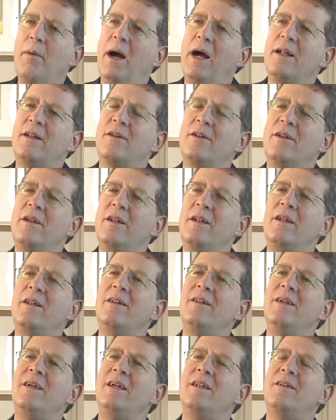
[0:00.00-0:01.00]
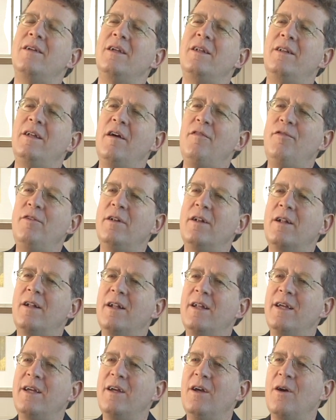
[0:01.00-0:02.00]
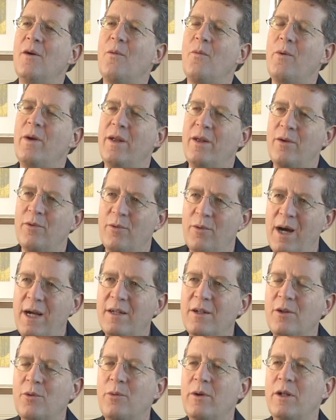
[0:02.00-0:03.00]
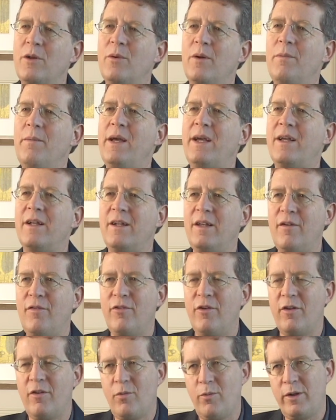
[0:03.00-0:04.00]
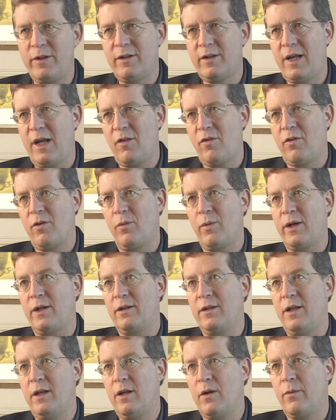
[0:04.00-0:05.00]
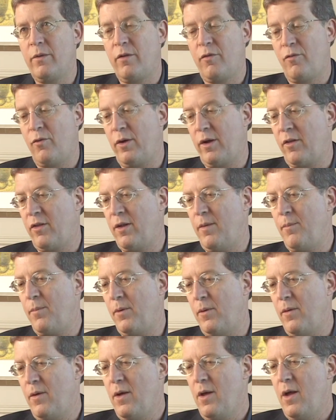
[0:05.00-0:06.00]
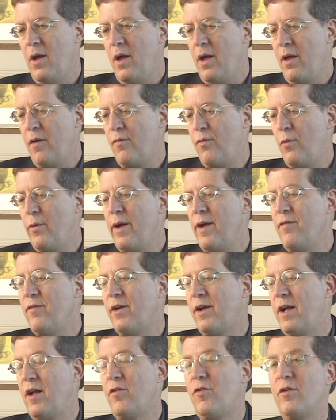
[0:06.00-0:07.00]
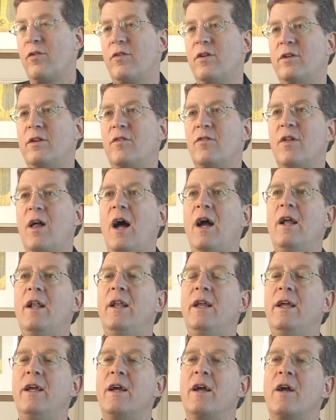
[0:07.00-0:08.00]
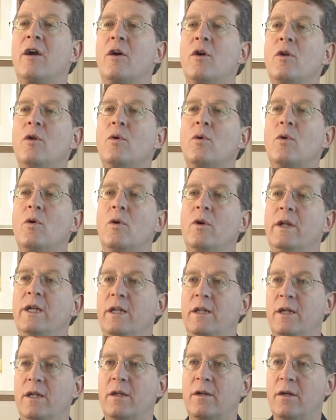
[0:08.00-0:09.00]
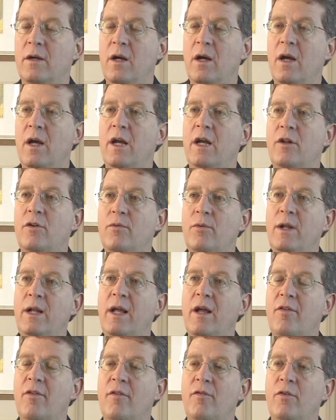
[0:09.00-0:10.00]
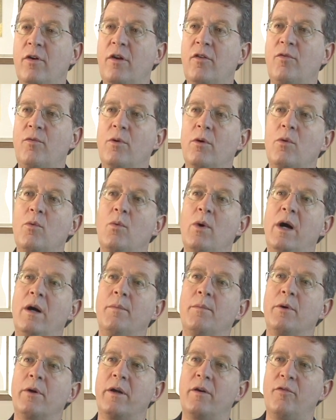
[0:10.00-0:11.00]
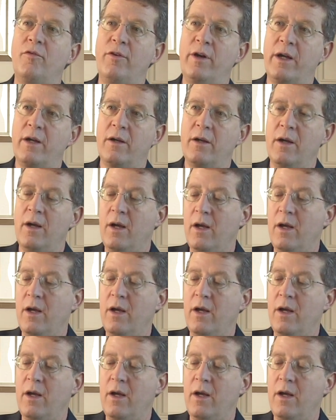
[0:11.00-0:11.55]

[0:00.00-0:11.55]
But it definitely, you're right, it will make a difference which cancer we are dealing with. For example, if we have a cancer that is highly glucolytic, it really has a very strong Warburg effect.